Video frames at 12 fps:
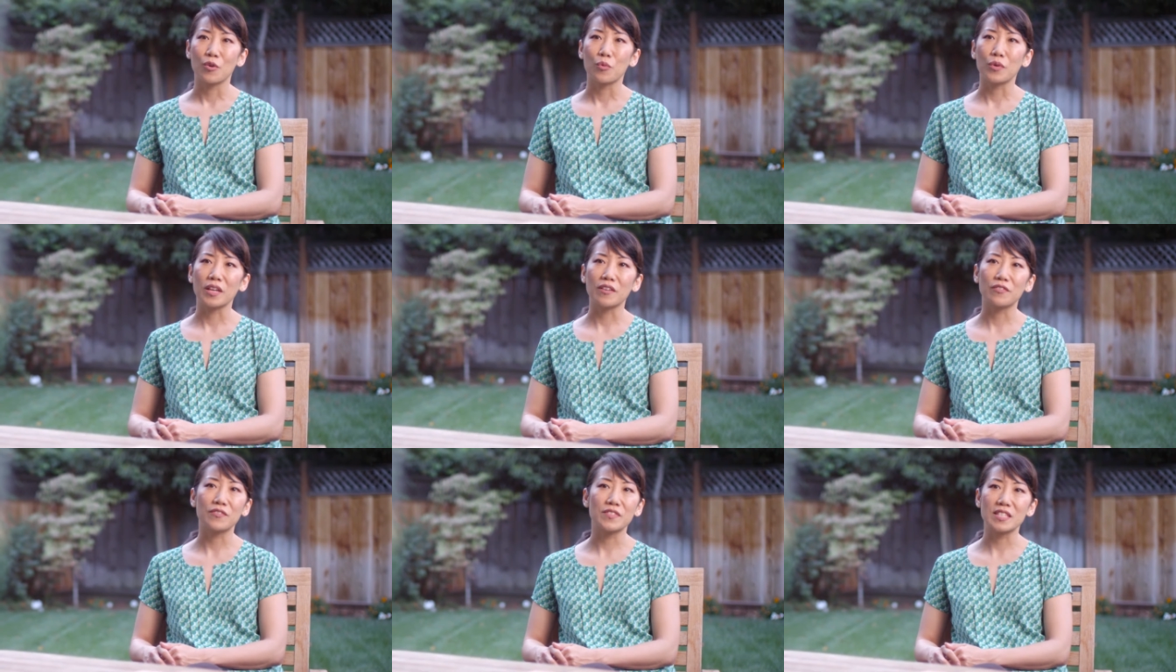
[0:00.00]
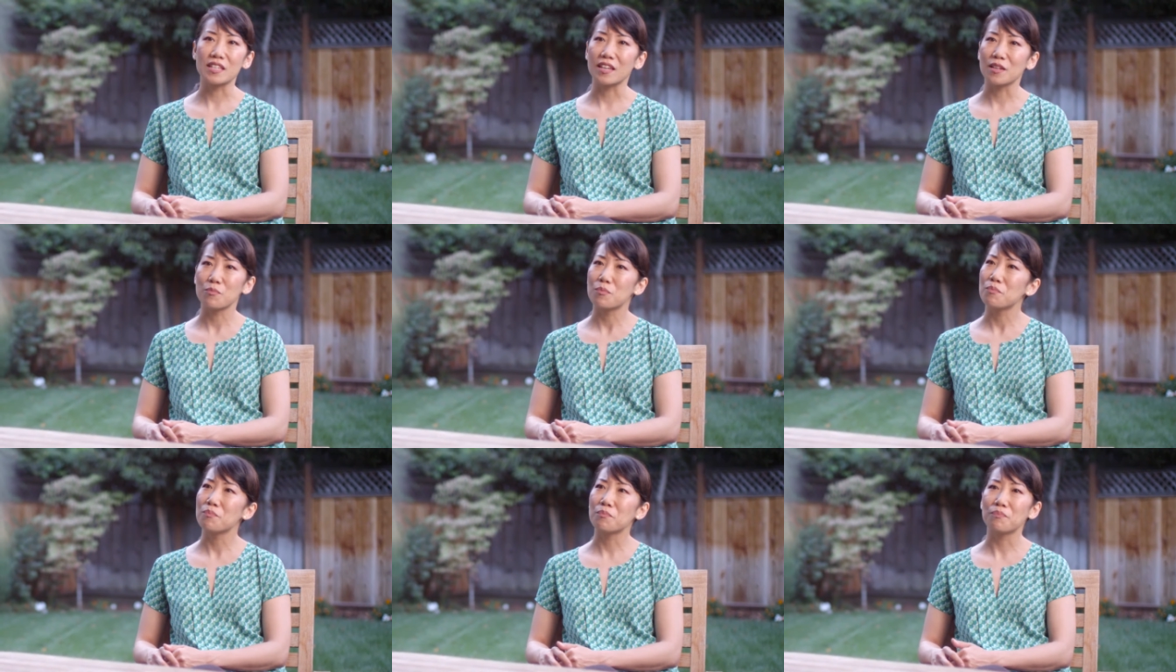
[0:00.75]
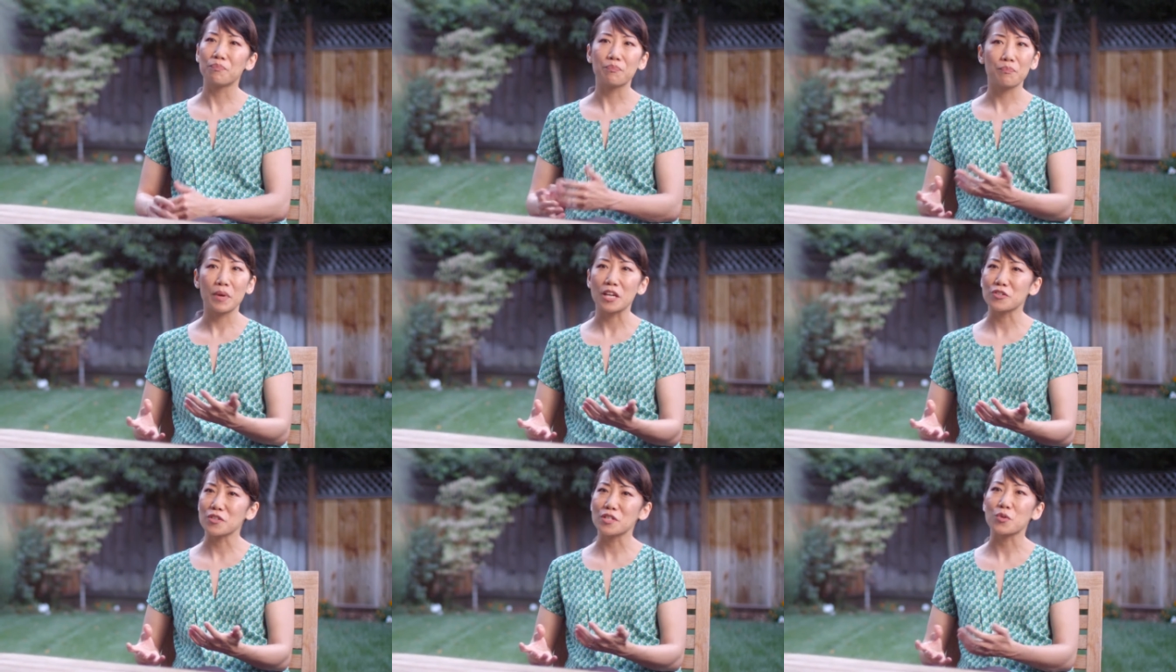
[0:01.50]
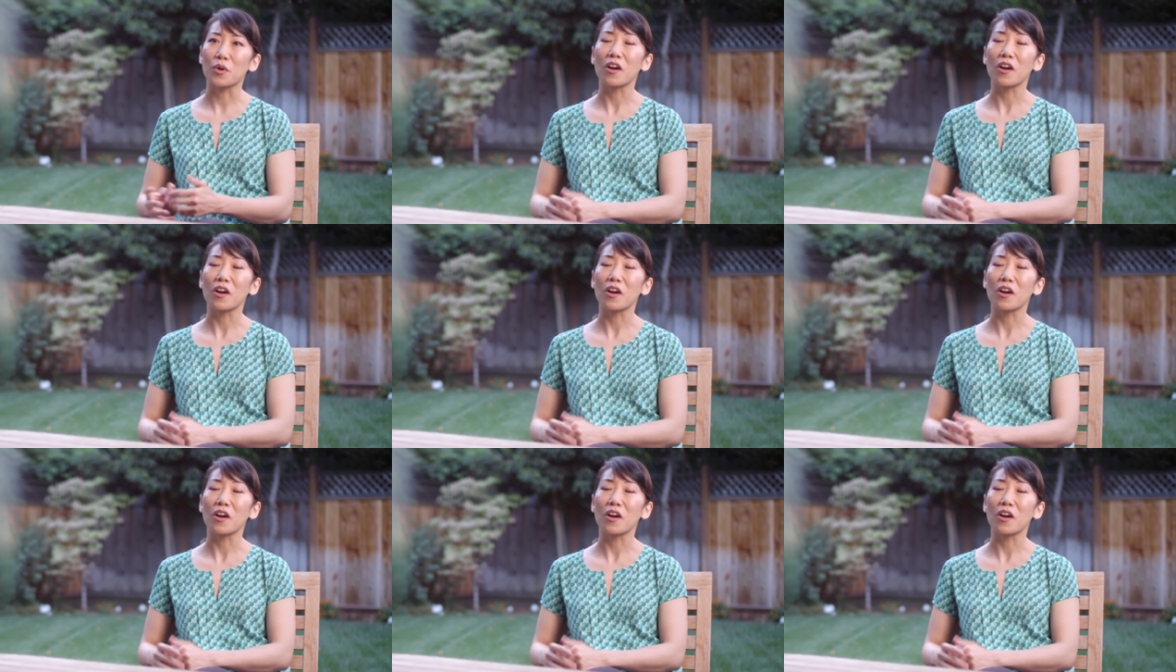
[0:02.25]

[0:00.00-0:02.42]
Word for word: we've seen patients who